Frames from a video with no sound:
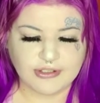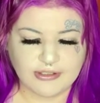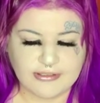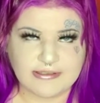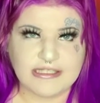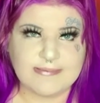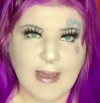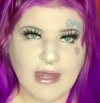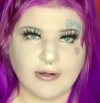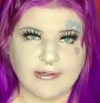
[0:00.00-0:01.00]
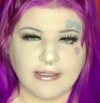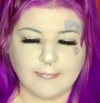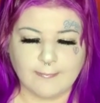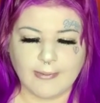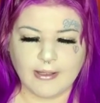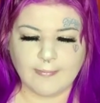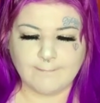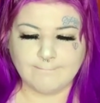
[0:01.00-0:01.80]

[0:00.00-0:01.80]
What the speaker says: because I spat on him, but...